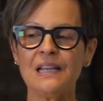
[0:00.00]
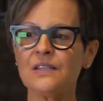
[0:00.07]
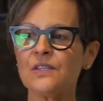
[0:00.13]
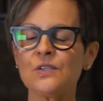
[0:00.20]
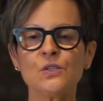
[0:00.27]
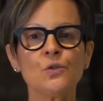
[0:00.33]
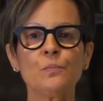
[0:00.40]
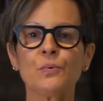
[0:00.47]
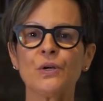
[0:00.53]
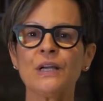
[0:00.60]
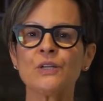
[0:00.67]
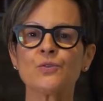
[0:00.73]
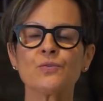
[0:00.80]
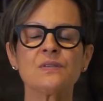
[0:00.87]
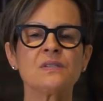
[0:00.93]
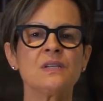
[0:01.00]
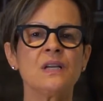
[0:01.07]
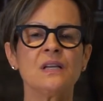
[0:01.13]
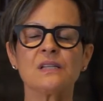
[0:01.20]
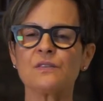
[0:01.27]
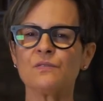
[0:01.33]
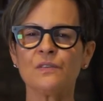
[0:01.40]
It's super
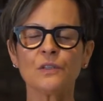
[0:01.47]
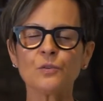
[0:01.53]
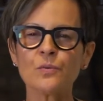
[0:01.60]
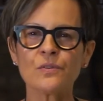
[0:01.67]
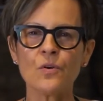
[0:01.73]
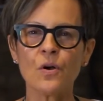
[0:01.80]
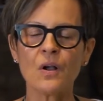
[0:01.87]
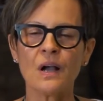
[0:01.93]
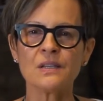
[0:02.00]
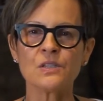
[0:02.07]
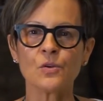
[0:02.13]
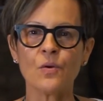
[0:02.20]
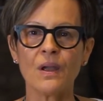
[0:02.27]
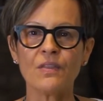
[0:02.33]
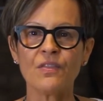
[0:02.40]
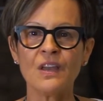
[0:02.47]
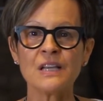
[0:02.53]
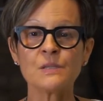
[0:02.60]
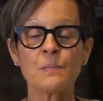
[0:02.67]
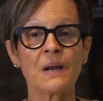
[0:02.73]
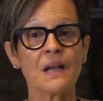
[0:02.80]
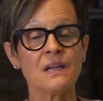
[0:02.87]
interesting. It's filled with all kinds of great
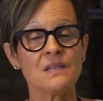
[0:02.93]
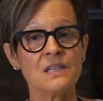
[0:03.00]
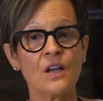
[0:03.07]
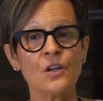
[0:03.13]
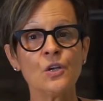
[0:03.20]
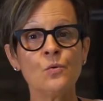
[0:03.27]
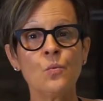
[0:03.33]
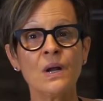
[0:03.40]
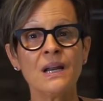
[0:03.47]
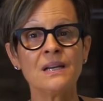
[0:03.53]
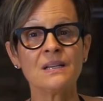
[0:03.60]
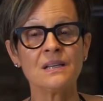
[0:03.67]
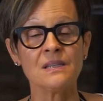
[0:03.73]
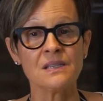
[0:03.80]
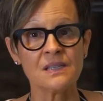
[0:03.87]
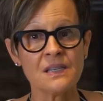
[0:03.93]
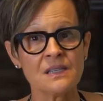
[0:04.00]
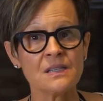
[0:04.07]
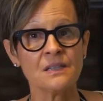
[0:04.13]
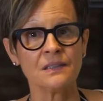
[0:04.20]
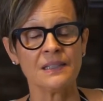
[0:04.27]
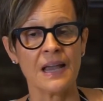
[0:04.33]
things, but I can tell you what it
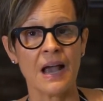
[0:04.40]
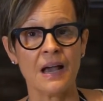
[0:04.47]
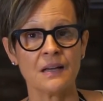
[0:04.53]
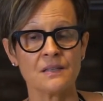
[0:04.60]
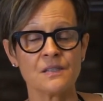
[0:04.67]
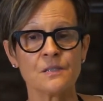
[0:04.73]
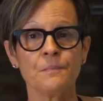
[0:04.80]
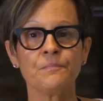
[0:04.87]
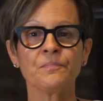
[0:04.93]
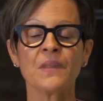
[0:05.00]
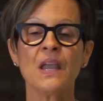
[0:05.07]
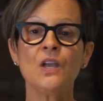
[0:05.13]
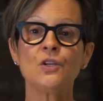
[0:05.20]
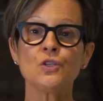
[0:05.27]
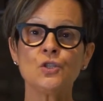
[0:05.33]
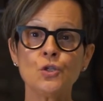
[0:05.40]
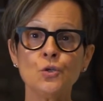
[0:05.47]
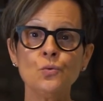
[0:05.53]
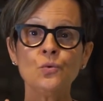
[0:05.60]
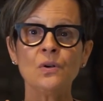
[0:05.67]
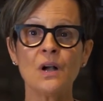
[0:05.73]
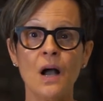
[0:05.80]
consistently has:
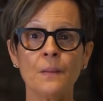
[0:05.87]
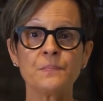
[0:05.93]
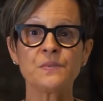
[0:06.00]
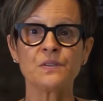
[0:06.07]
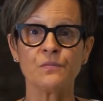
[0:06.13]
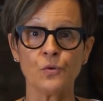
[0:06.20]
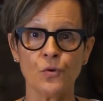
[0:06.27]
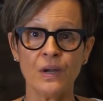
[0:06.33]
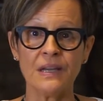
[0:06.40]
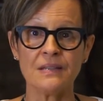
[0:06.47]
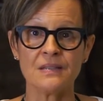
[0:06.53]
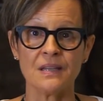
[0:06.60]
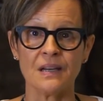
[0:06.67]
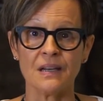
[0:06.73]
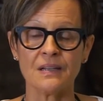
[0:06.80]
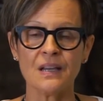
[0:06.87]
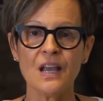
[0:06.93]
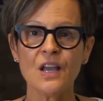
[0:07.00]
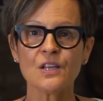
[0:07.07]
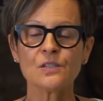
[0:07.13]
2 cups of greens in it.